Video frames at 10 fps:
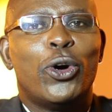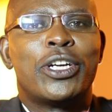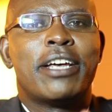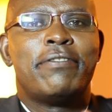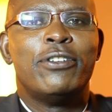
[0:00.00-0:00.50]

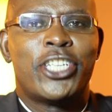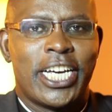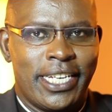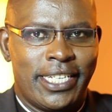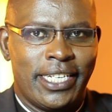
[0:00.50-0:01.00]
on a few
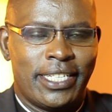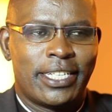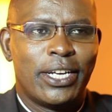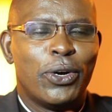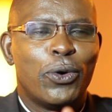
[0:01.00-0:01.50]

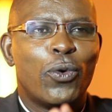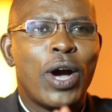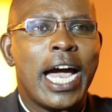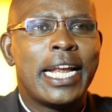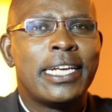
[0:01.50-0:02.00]
challenges.
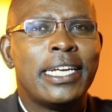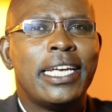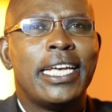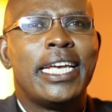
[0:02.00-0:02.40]
One